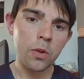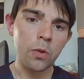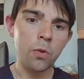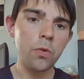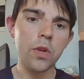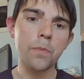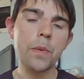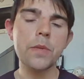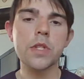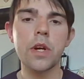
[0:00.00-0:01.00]
Claude, I
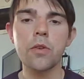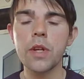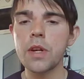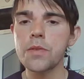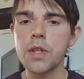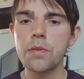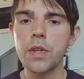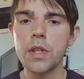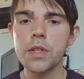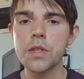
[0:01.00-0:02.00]
remember saying on
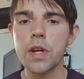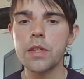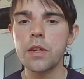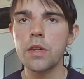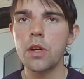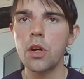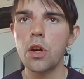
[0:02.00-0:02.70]
AFTV, said that